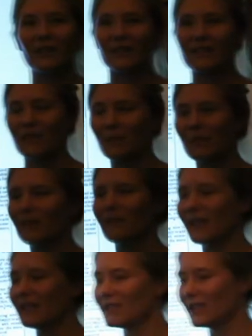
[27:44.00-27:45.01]
in the summer
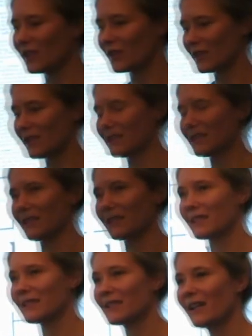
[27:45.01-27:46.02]
of
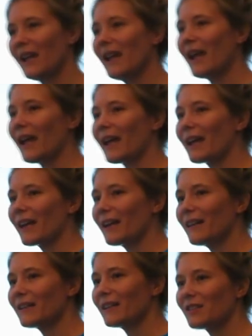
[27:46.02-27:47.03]
1836.
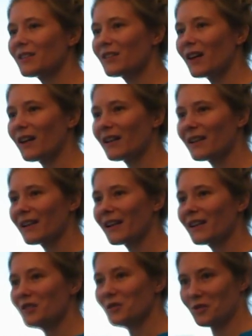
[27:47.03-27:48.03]
And installing
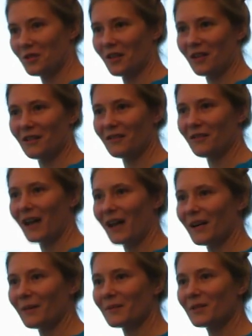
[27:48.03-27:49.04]
a new stove
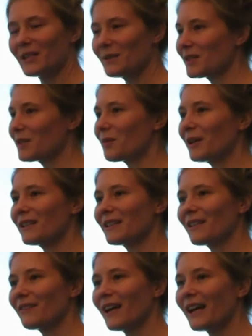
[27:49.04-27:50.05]
seems to point to
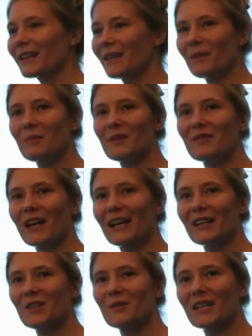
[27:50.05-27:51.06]
the fact that maybe you've
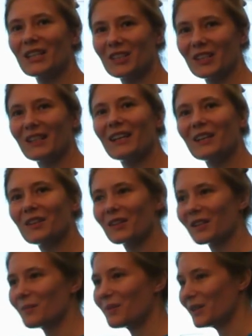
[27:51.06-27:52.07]
got a new kitchen that you're
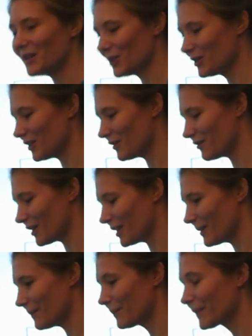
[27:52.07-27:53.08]
going to put your stove
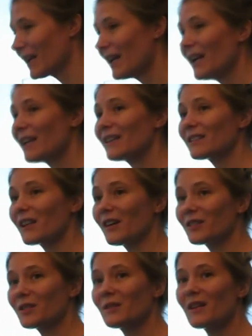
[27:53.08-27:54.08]
in. This
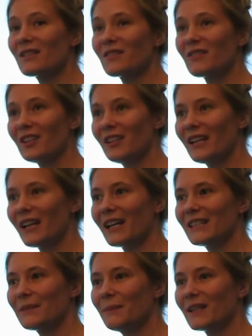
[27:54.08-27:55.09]
also is very
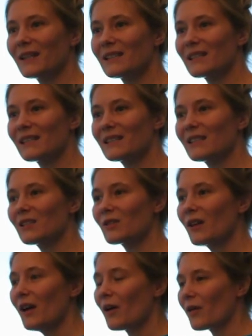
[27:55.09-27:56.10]
nice because this is
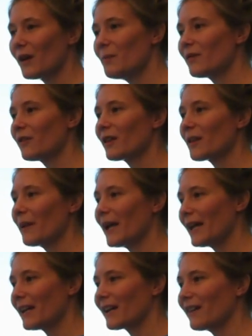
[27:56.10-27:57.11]
right before the
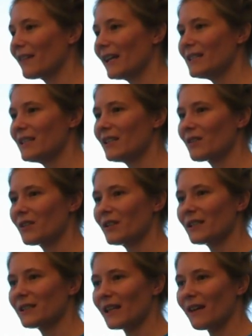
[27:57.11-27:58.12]
Panic of
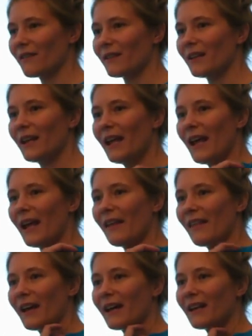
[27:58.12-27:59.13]
1837,
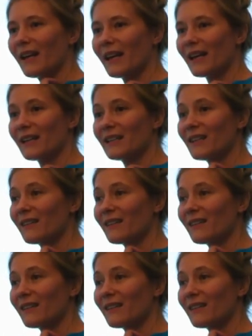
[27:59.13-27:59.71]
and that had